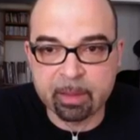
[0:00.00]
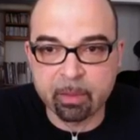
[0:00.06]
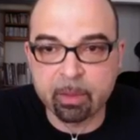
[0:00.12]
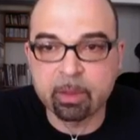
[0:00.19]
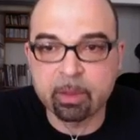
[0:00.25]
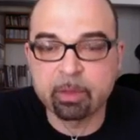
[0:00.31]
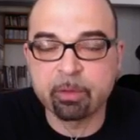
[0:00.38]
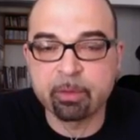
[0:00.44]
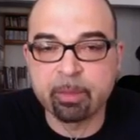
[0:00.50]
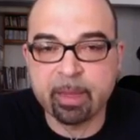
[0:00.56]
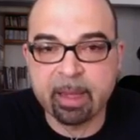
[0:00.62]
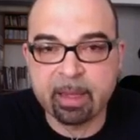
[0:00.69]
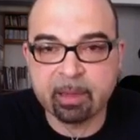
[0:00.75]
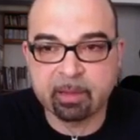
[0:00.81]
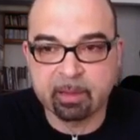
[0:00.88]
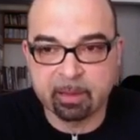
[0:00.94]
order to
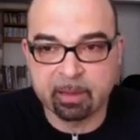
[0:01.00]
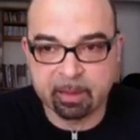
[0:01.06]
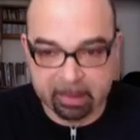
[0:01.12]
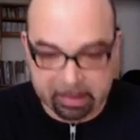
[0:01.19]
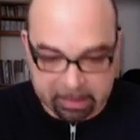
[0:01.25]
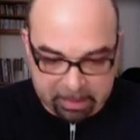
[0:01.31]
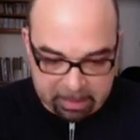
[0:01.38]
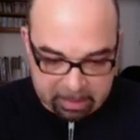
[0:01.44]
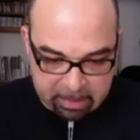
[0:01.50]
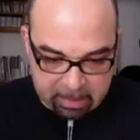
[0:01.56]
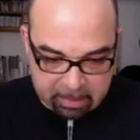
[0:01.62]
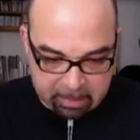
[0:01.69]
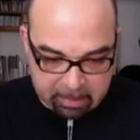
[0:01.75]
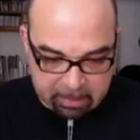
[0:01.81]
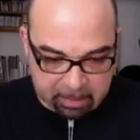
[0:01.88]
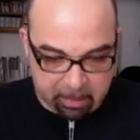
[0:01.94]
make
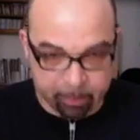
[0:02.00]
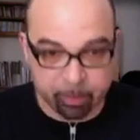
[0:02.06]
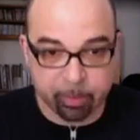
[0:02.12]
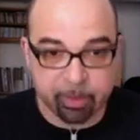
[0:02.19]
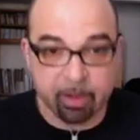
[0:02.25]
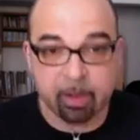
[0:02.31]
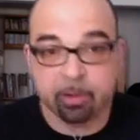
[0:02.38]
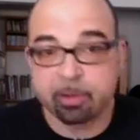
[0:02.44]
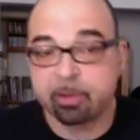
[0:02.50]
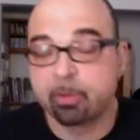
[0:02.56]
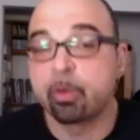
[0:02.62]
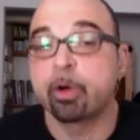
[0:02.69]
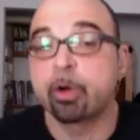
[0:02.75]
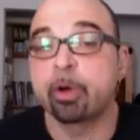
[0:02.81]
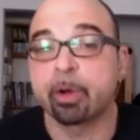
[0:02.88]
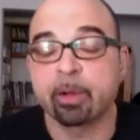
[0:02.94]
a production
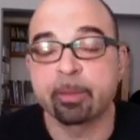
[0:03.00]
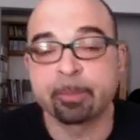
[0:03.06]
work.